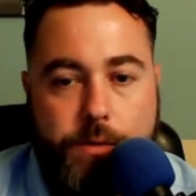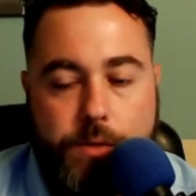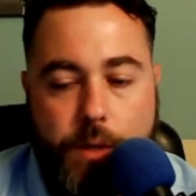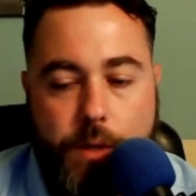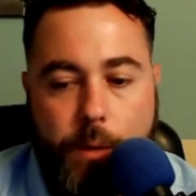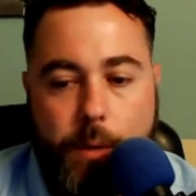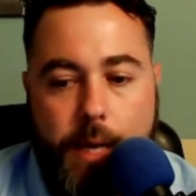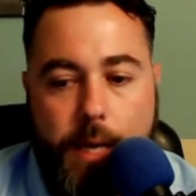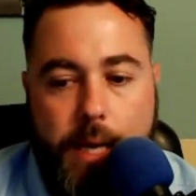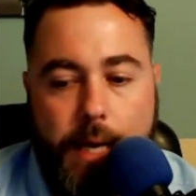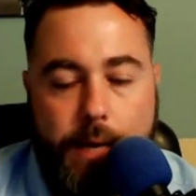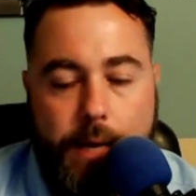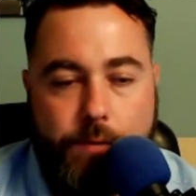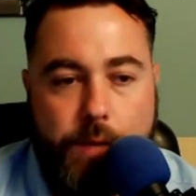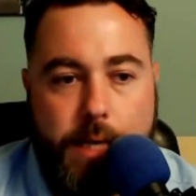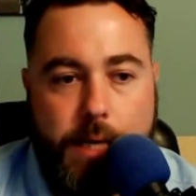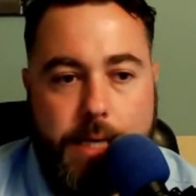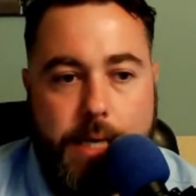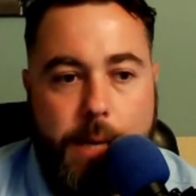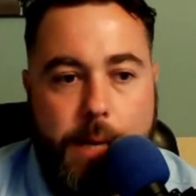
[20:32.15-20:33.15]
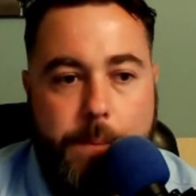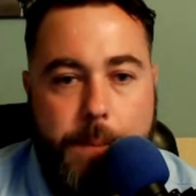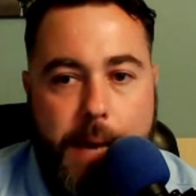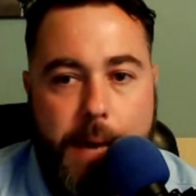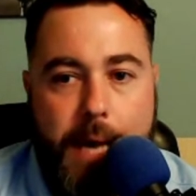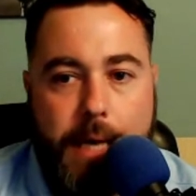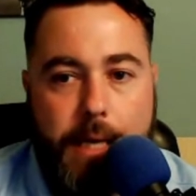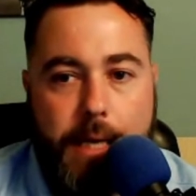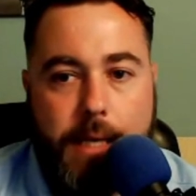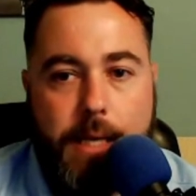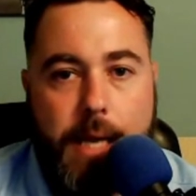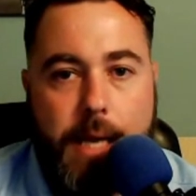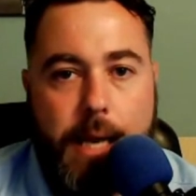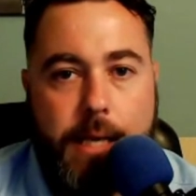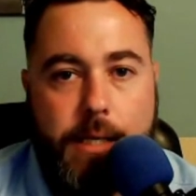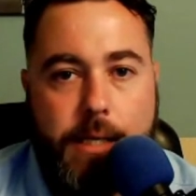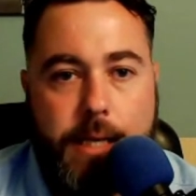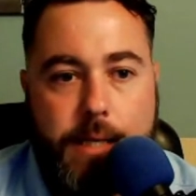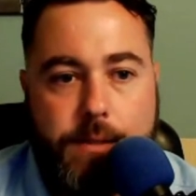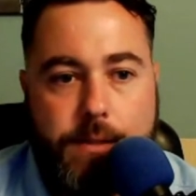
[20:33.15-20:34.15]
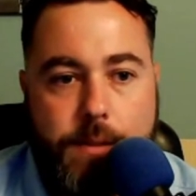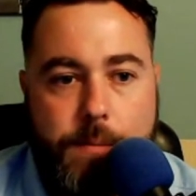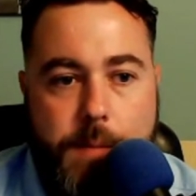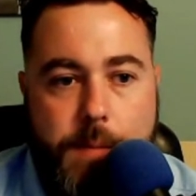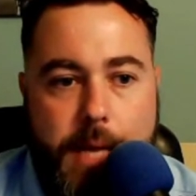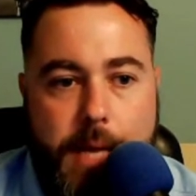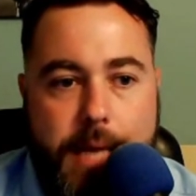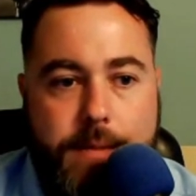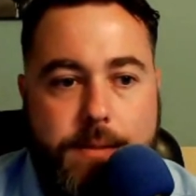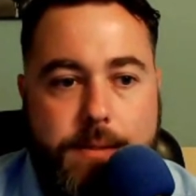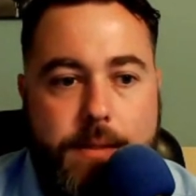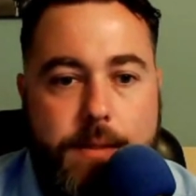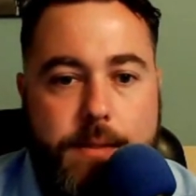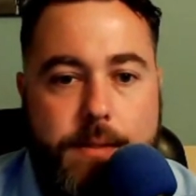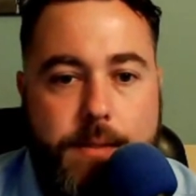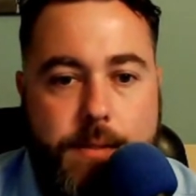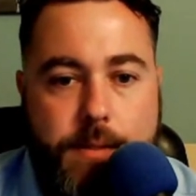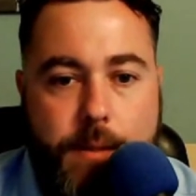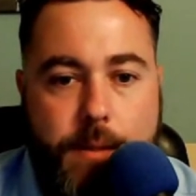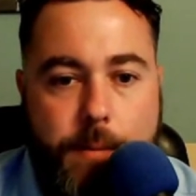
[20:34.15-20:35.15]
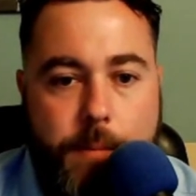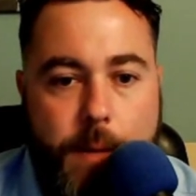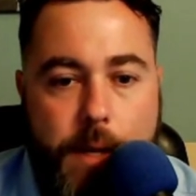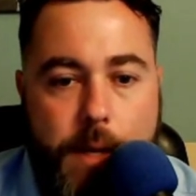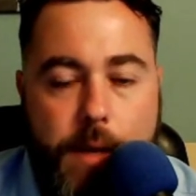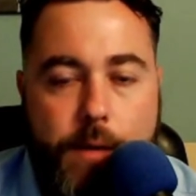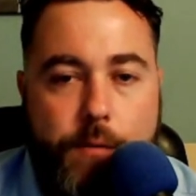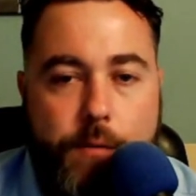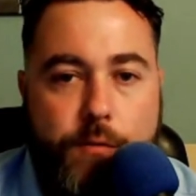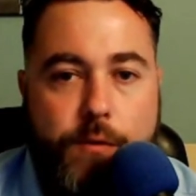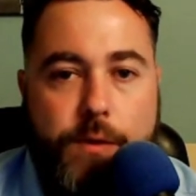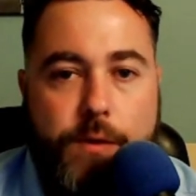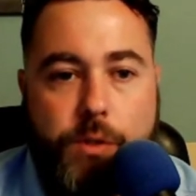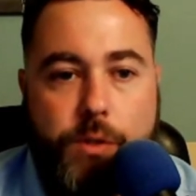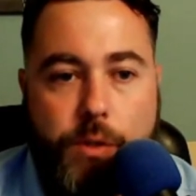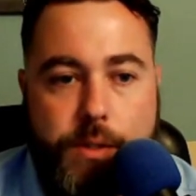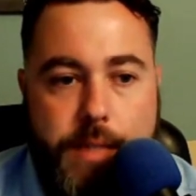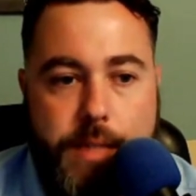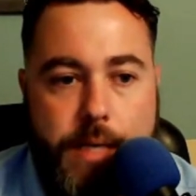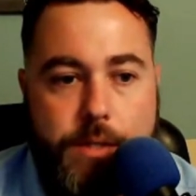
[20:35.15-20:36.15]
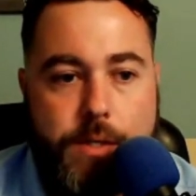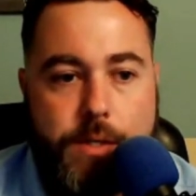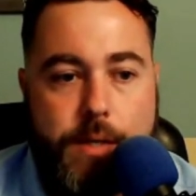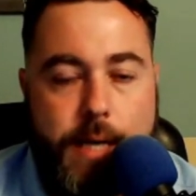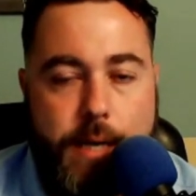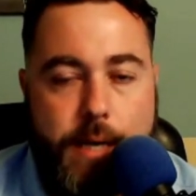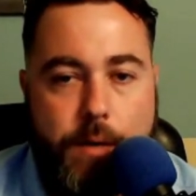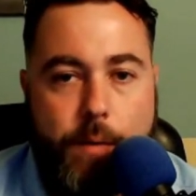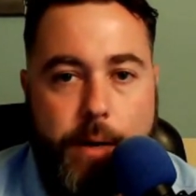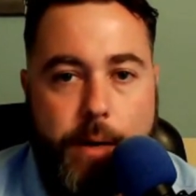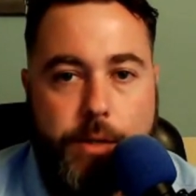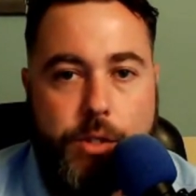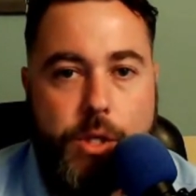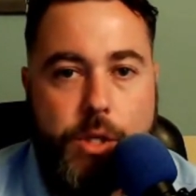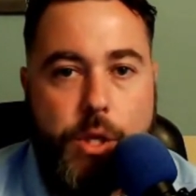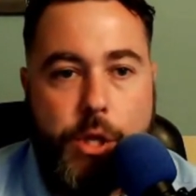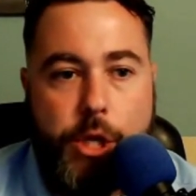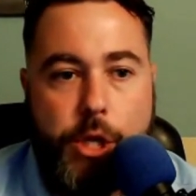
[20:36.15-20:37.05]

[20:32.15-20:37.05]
So if they can get petted and get some yeses and some physical attention in that direction,